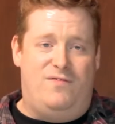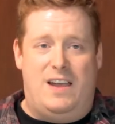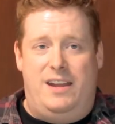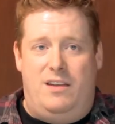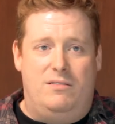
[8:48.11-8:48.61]

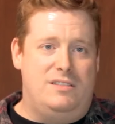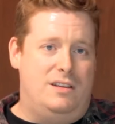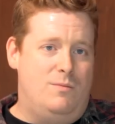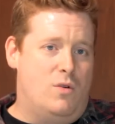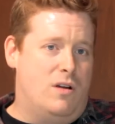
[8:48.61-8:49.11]
Find out
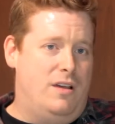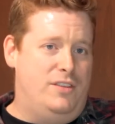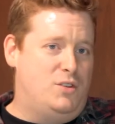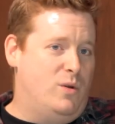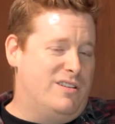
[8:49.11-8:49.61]
uh, more
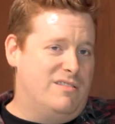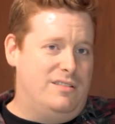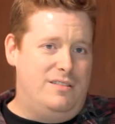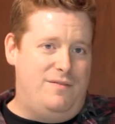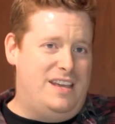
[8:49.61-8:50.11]
on the Twitter
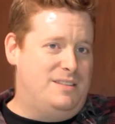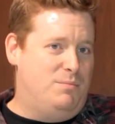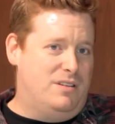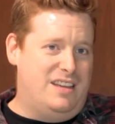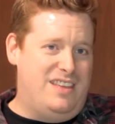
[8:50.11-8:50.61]
and the Facebook